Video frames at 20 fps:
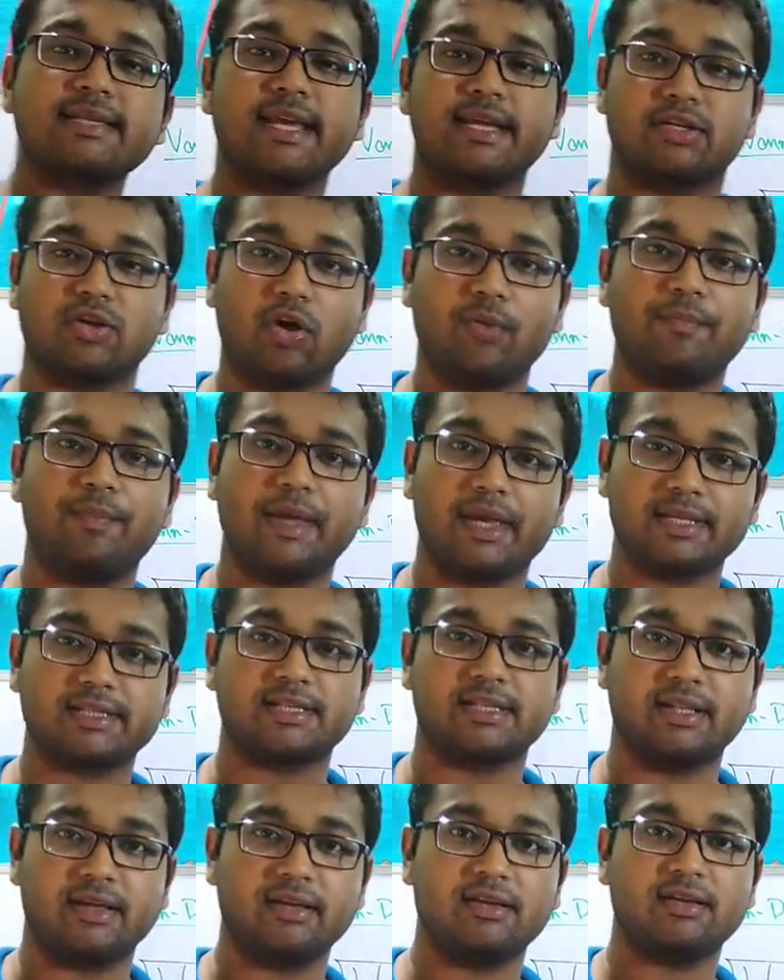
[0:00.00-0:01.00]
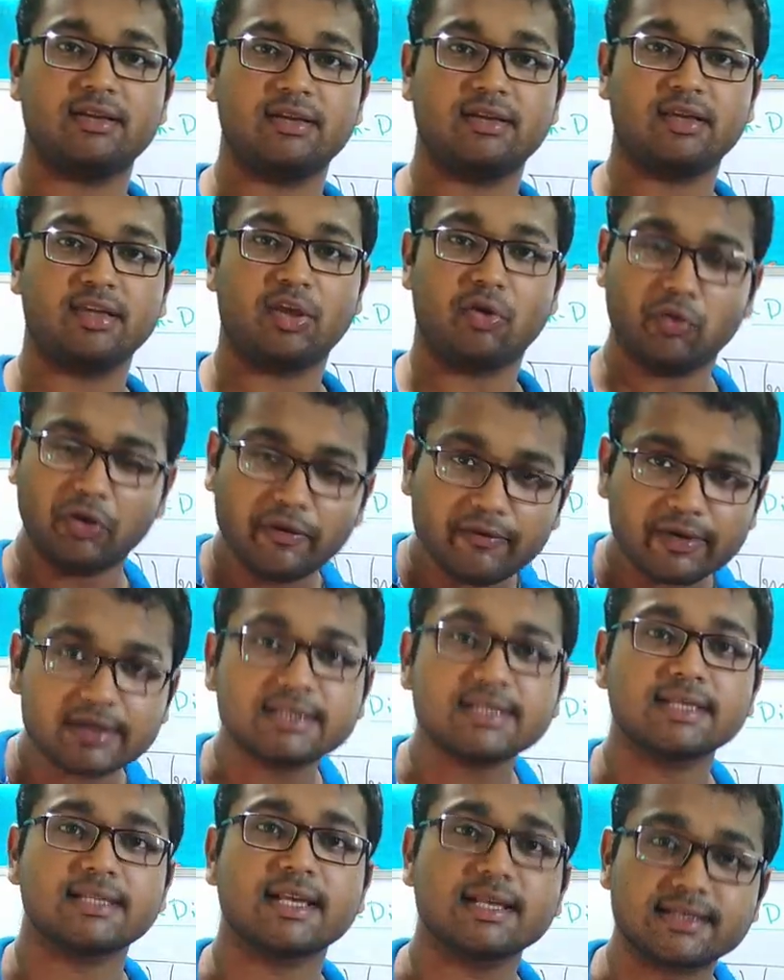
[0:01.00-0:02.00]
set, obviously.
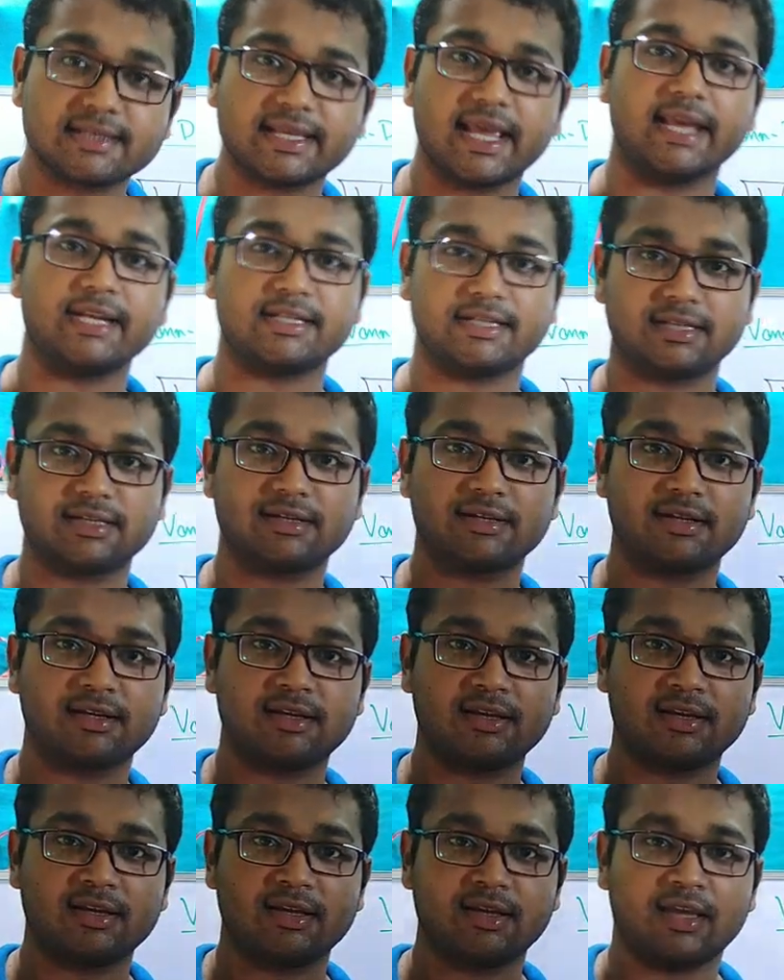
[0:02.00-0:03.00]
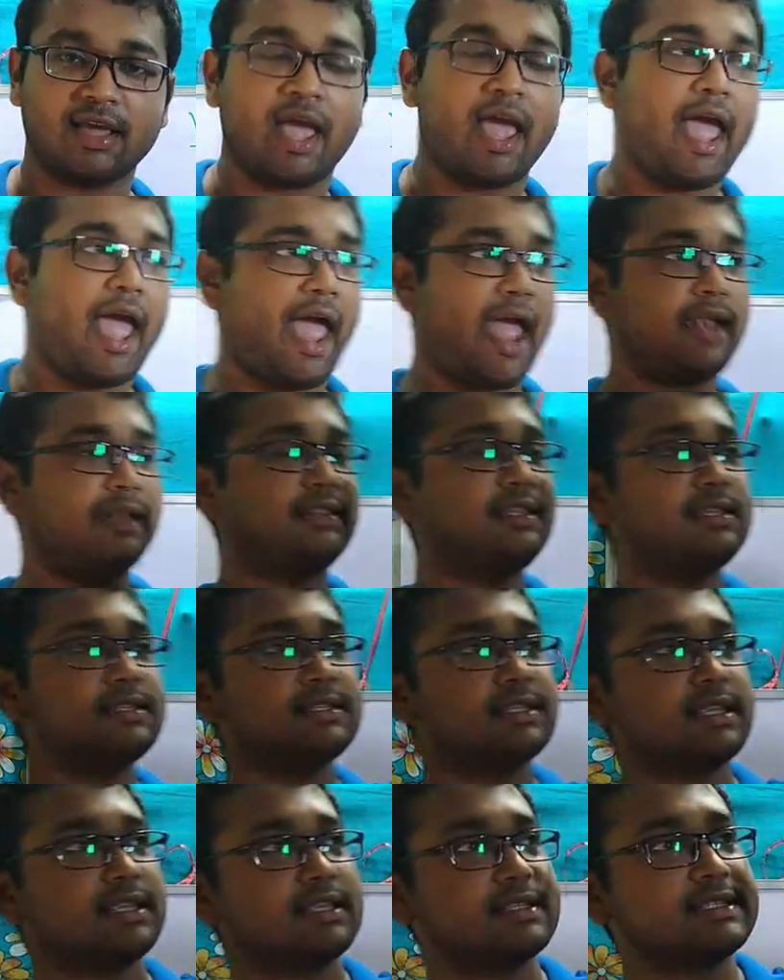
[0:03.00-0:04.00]
Universe is a set. And
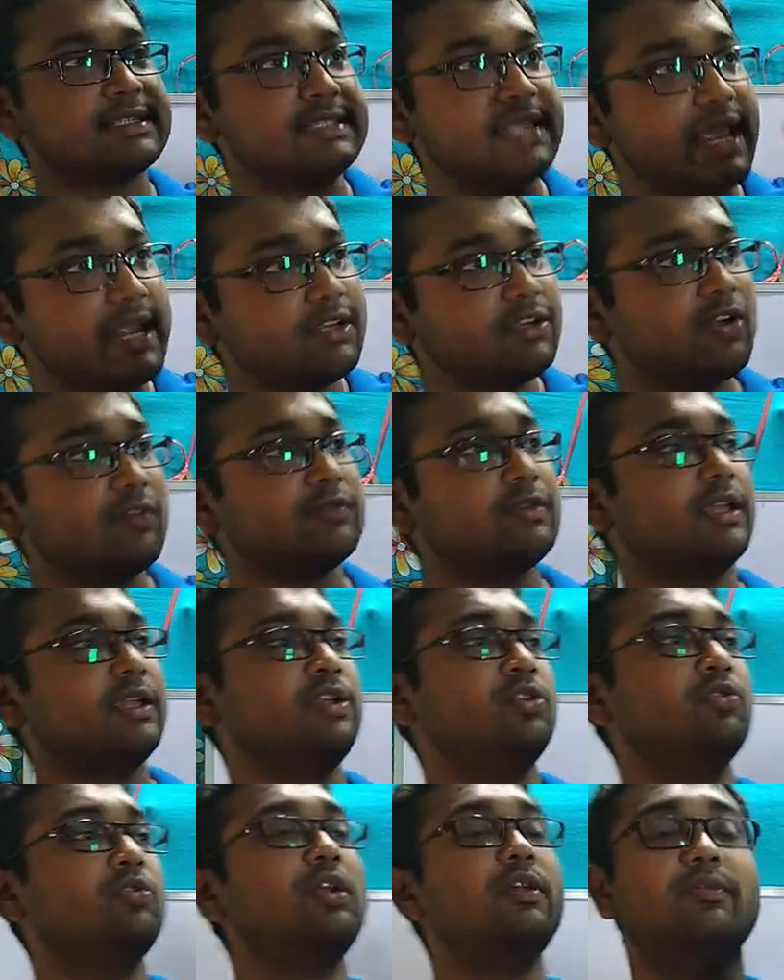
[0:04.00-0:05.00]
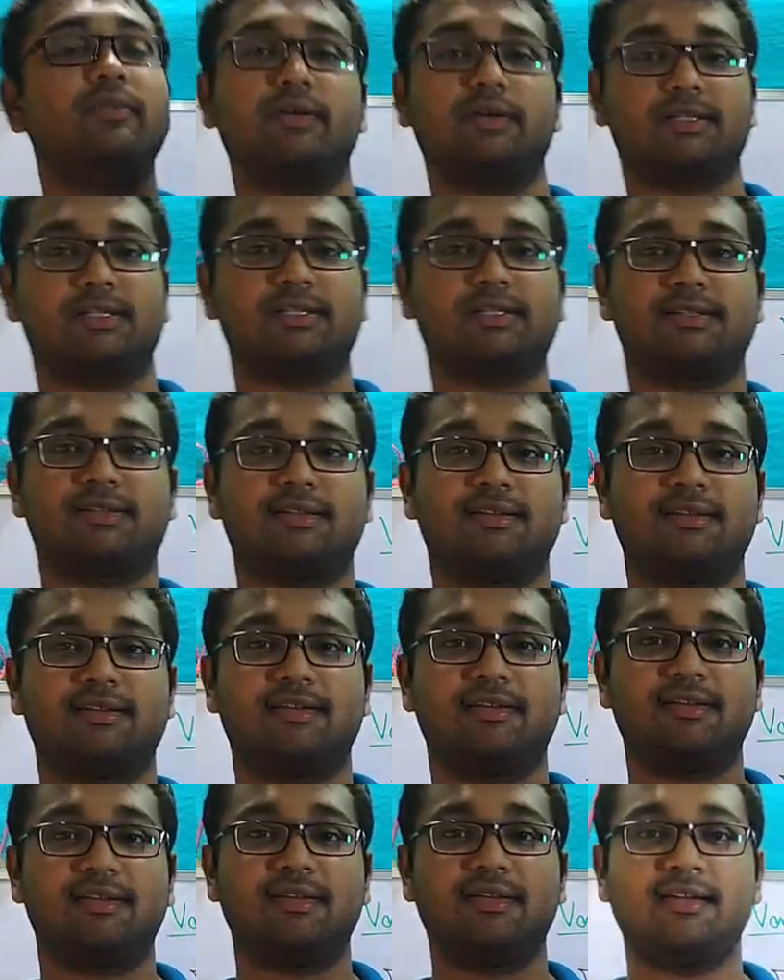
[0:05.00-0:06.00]
this set of the universe,
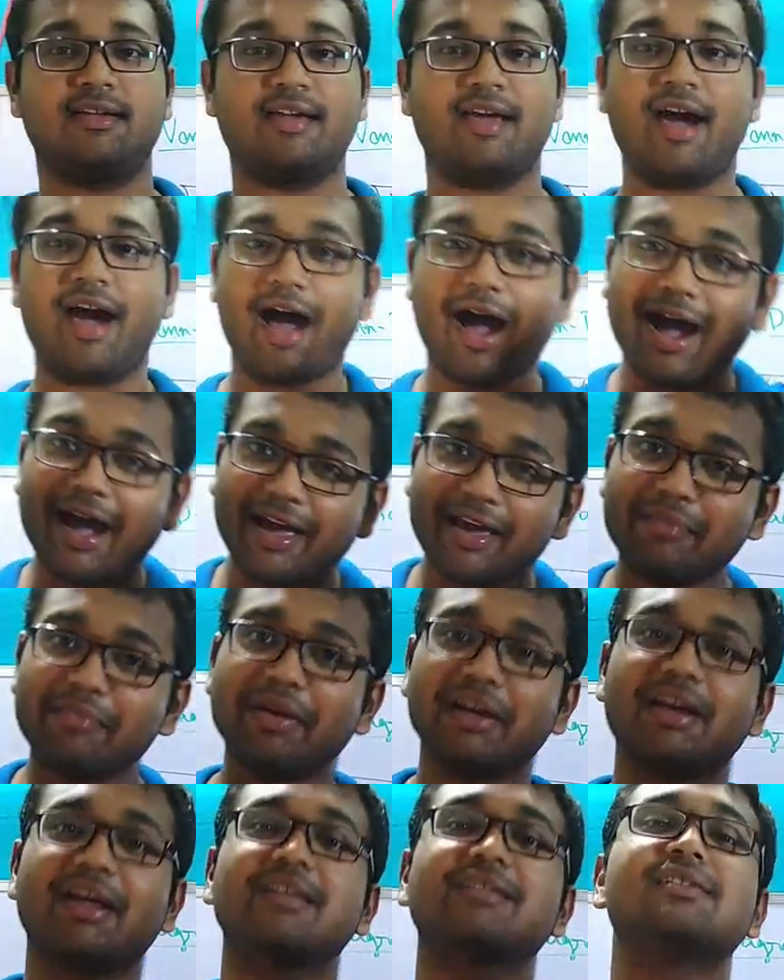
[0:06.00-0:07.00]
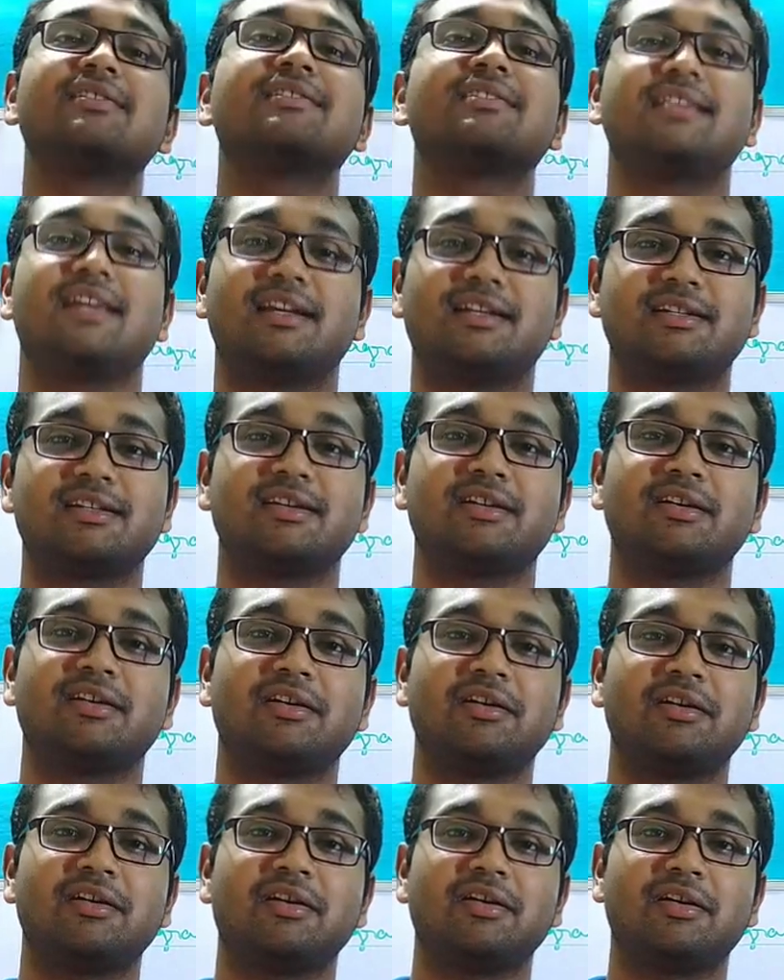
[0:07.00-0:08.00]
I am another set.
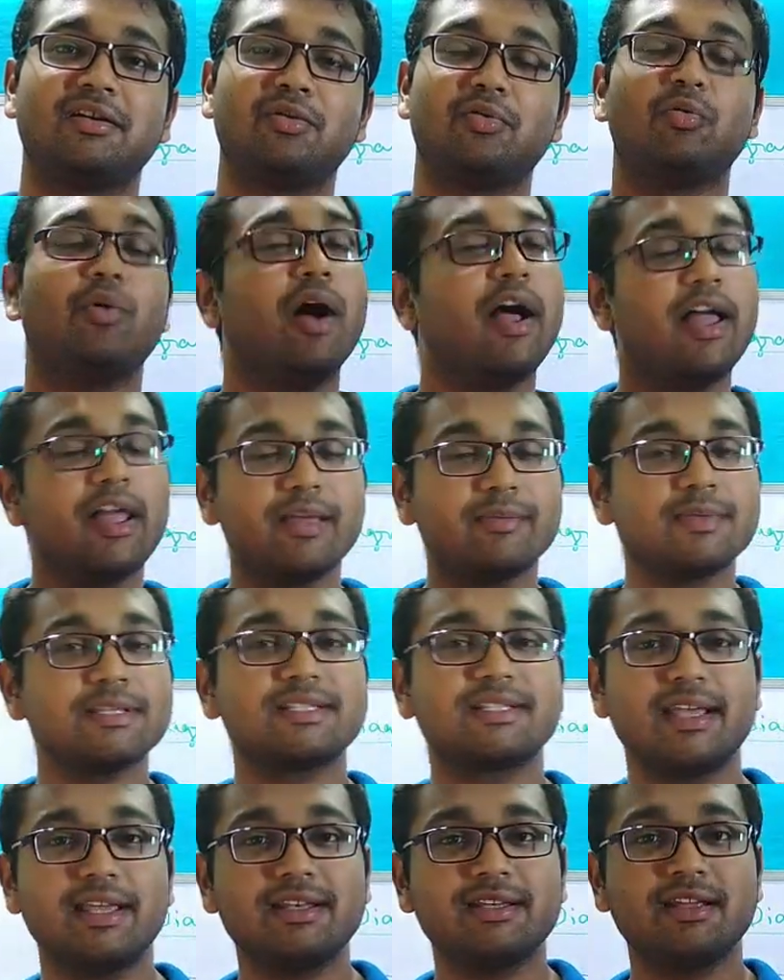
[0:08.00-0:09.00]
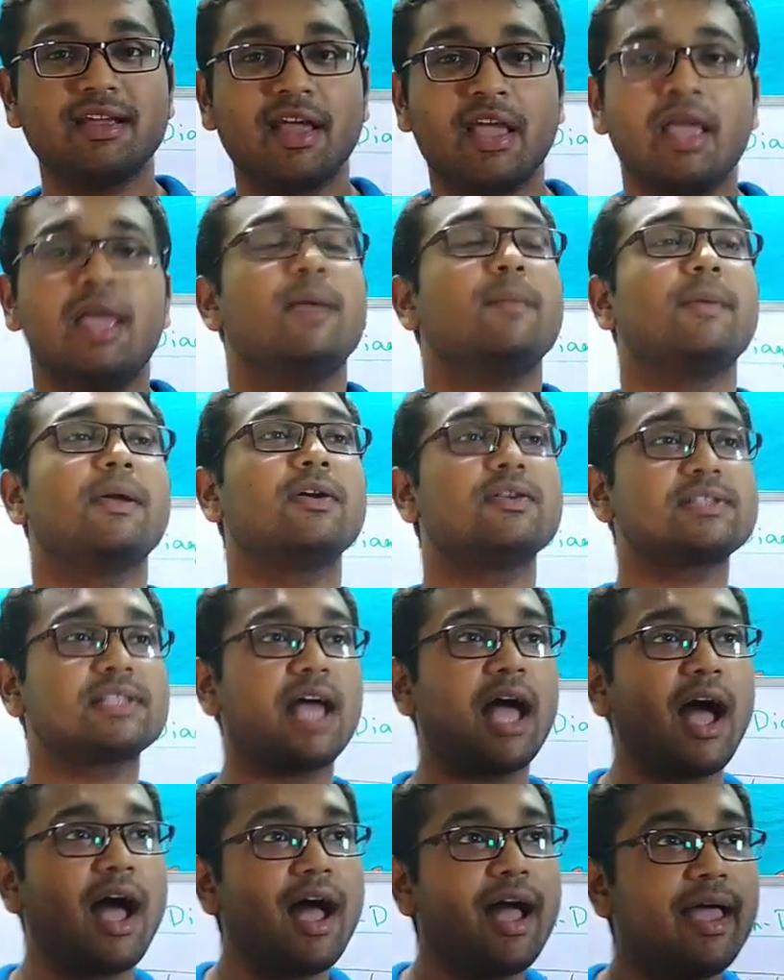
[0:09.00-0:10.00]
Why I am a set? Because
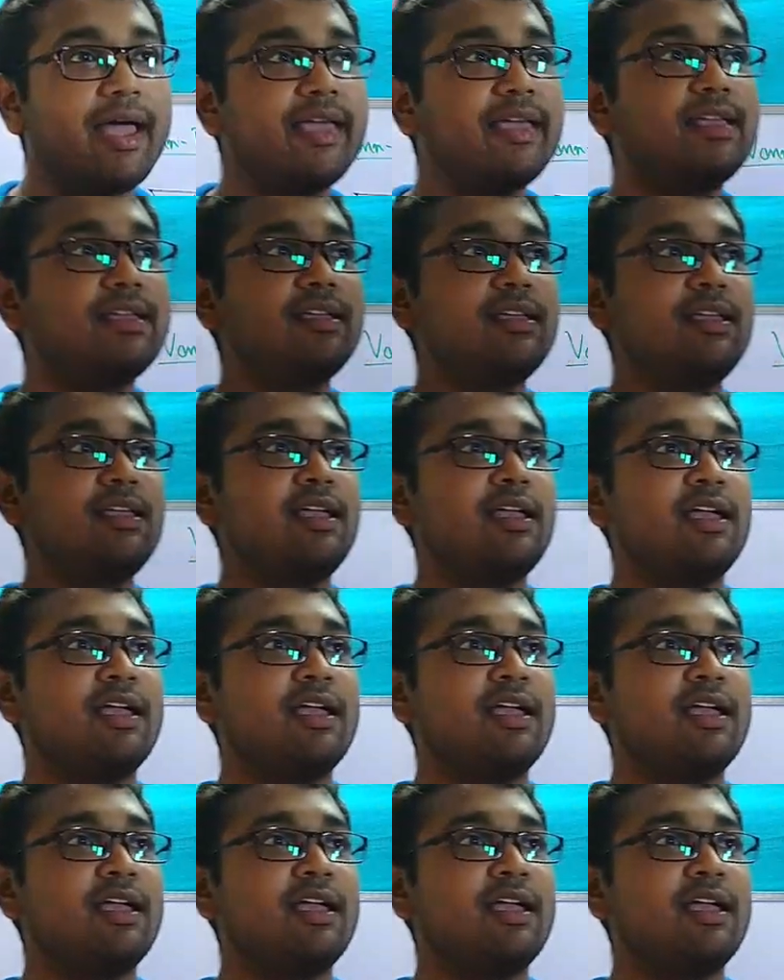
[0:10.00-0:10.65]
I